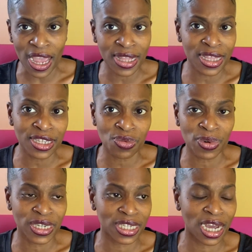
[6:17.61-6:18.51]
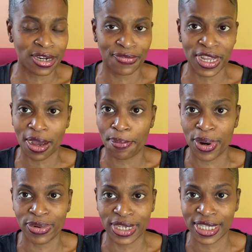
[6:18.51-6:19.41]
and this one is kind of like a
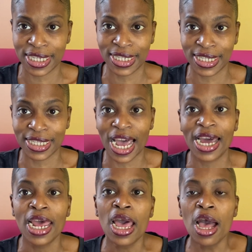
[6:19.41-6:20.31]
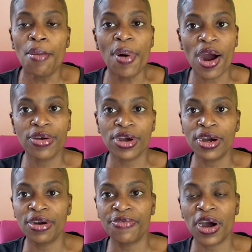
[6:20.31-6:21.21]
bonus. This is not part
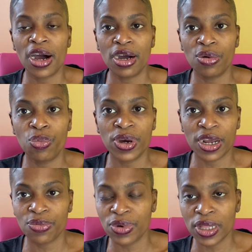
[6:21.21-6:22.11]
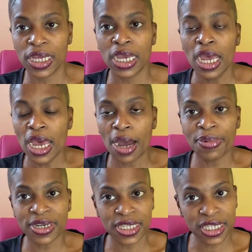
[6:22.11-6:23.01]
of what I really
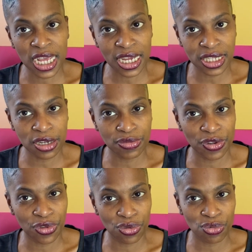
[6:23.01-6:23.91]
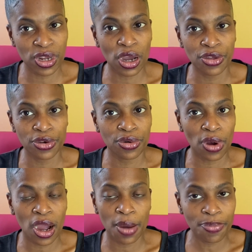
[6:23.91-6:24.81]
am going to say in terms of 3
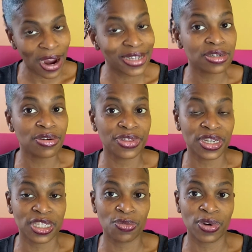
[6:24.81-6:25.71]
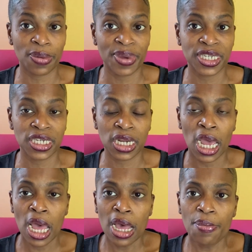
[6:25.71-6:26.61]
other practical things I want to mention.
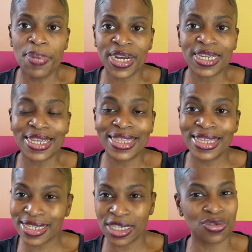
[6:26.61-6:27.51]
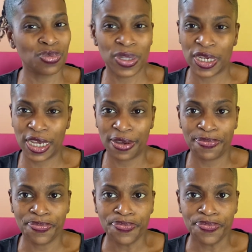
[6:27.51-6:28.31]
But this is really key.